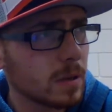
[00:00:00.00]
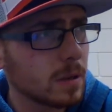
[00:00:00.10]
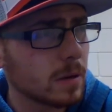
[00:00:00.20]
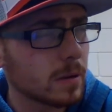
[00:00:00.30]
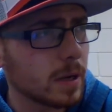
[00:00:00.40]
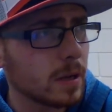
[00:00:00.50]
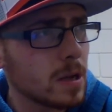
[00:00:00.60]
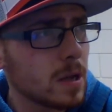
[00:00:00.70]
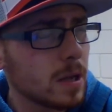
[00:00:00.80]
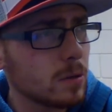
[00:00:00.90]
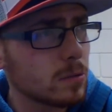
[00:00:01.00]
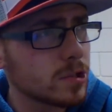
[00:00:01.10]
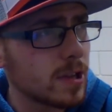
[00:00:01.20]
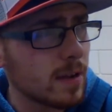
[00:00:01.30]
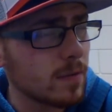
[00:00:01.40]
Okay? He was
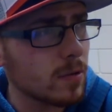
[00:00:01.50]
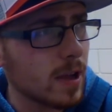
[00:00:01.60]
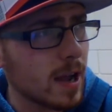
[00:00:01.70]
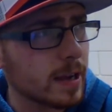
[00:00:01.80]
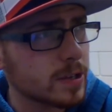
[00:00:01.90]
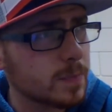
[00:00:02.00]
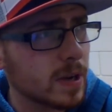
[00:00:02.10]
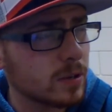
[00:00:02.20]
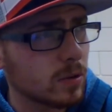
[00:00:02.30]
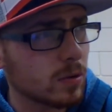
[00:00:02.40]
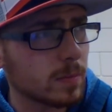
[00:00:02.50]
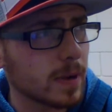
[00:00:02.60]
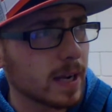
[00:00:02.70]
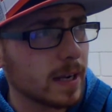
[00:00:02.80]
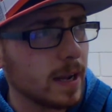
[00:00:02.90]
never the highest paid
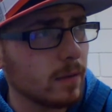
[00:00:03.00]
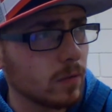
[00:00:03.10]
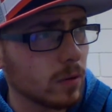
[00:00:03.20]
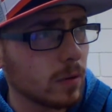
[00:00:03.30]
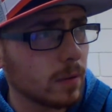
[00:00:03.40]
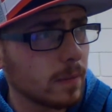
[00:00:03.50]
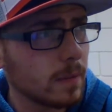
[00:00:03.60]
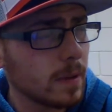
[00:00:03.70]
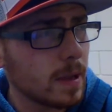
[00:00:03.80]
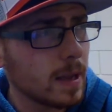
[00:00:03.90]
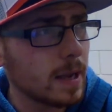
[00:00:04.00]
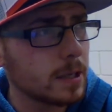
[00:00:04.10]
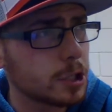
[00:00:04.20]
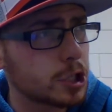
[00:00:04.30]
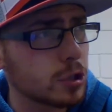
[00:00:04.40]
quarterback, ever. And
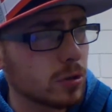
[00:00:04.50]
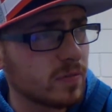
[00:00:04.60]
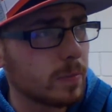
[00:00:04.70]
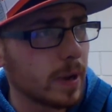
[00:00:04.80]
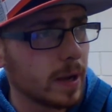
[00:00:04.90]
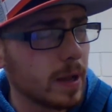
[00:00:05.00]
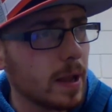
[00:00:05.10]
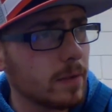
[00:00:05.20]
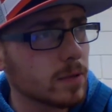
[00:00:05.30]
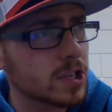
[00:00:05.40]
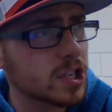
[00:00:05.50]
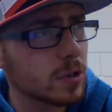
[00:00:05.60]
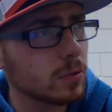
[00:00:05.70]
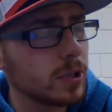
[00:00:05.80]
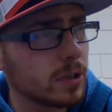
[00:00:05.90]
he should have been every
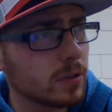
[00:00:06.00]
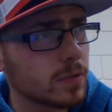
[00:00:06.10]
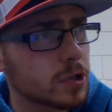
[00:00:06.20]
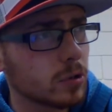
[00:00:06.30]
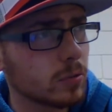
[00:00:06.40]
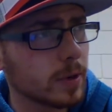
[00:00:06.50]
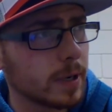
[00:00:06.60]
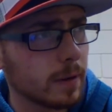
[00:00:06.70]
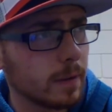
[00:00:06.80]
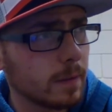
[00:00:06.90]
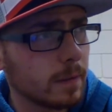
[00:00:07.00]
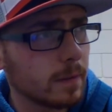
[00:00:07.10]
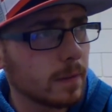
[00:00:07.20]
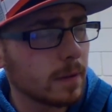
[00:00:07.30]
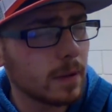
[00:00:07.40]
single year of his career.
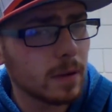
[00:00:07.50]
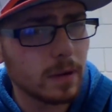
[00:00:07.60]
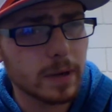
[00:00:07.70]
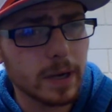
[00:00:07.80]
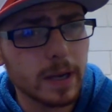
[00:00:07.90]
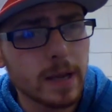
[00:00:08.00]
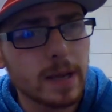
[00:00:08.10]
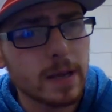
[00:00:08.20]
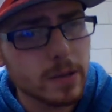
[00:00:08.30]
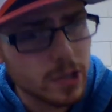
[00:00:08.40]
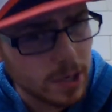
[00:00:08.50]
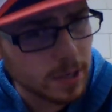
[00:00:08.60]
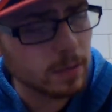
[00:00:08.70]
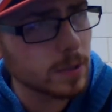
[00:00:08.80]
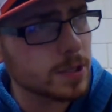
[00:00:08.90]
Okay, the
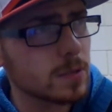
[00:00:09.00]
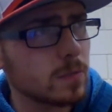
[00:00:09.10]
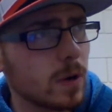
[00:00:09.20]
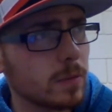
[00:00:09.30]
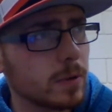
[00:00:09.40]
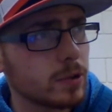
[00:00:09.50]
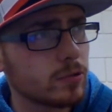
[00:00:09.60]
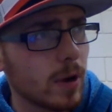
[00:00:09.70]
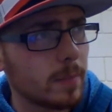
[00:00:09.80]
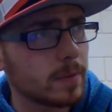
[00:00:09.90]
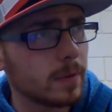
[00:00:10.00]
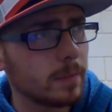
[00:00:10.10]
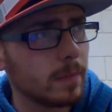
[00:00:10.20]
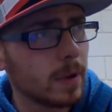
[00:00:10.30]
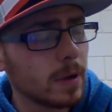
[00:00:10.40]
second reason why we dropped
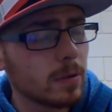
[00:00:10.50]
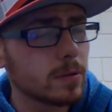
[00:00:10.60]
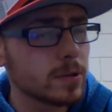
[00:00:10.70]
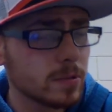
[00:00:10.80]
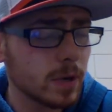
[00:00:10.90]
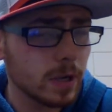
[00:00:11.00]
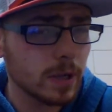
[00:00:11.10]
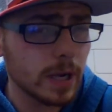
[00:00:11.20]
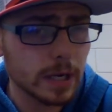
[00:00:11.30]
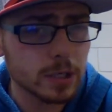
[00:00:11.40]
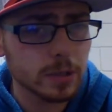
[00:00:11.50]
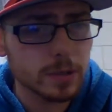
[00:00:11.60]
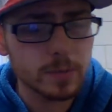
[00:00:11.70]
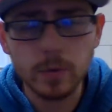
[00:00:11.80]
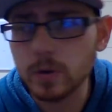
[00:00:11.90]
him, actually,
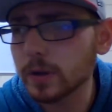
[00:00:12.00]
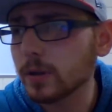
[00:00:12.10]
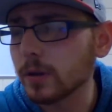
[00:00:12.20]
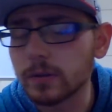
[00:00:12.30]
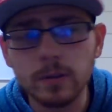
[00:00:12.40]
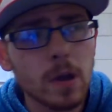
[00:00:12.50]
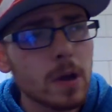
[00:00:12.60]
it's more like this.